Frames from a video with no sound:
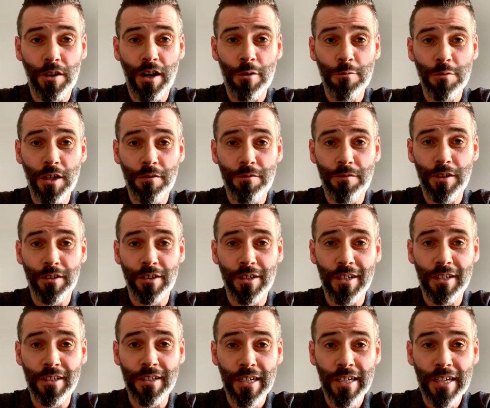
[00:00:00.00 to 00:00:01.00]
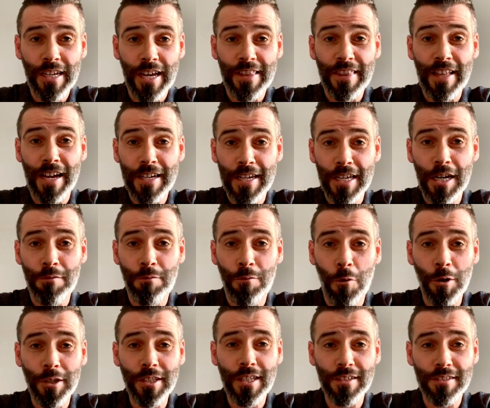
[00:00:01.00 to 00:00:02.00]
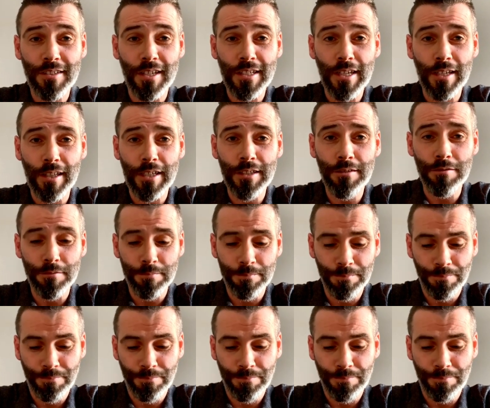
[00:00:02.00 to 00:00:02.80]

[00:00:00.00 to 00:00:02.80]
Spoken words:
how you're feeling and that kind of void that's in your life.